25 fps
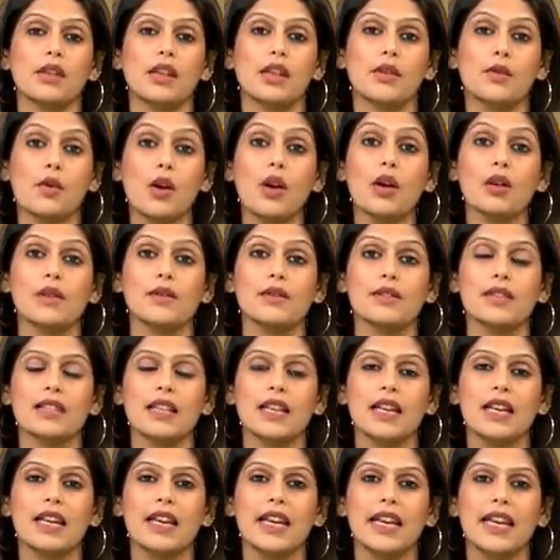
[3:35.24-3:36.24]
evolves
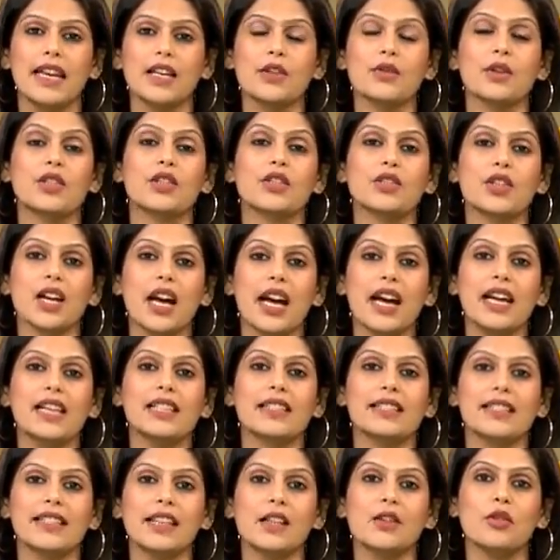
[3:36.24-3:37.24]
into a
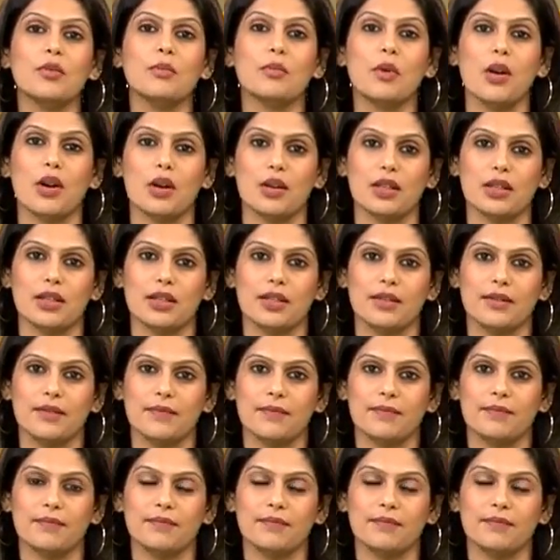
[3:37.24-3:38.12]
child Xenobot.